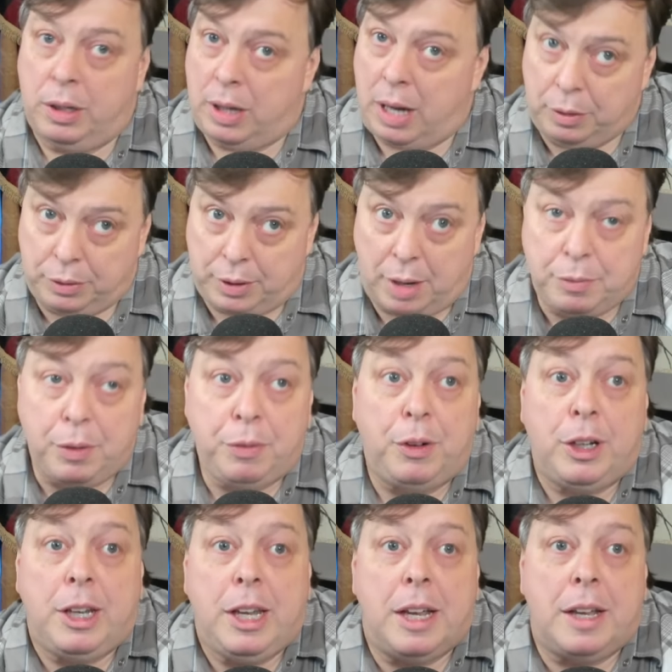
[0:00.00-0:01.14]
I'll never
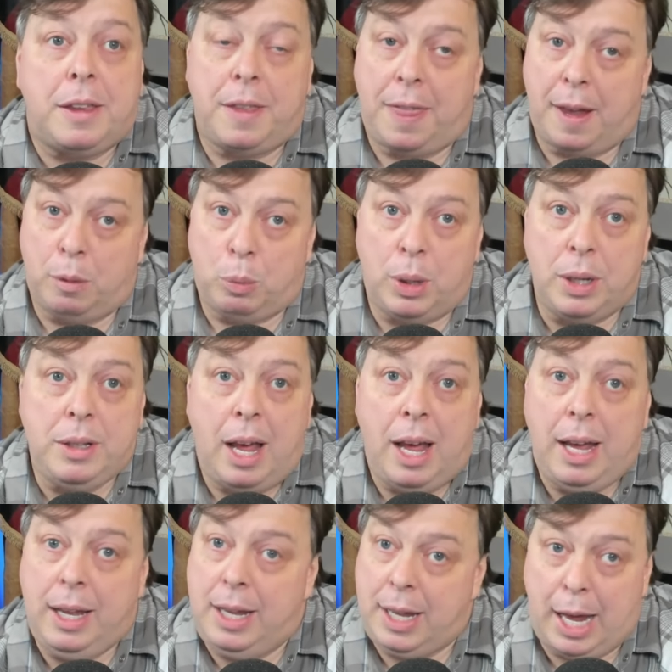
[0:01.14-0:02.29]
forget that one
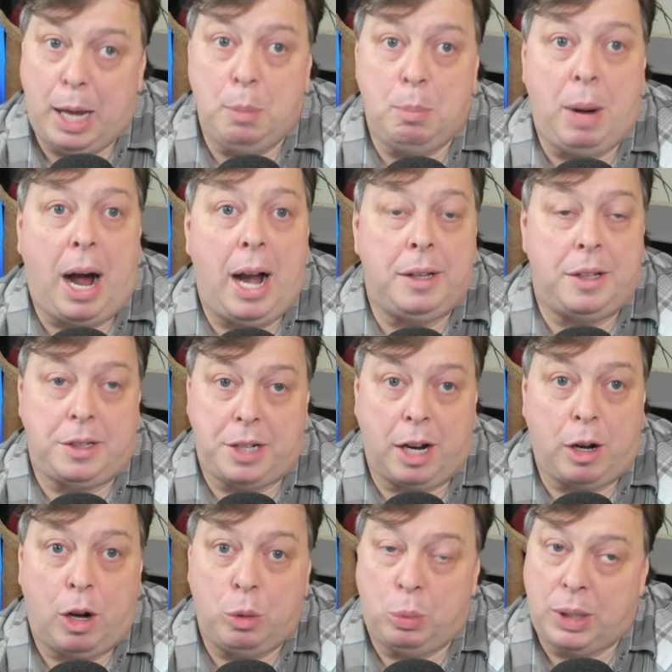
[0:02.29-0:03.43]
day he came by to
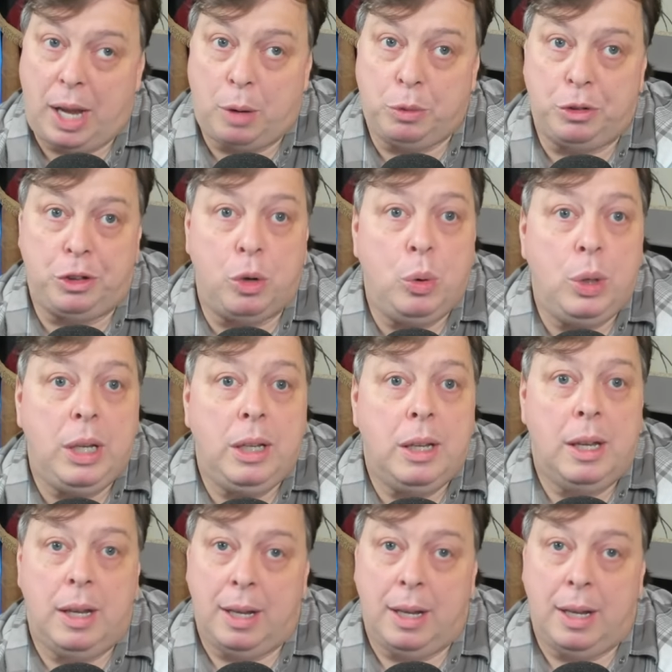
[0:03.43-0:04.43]
check on what I was doing,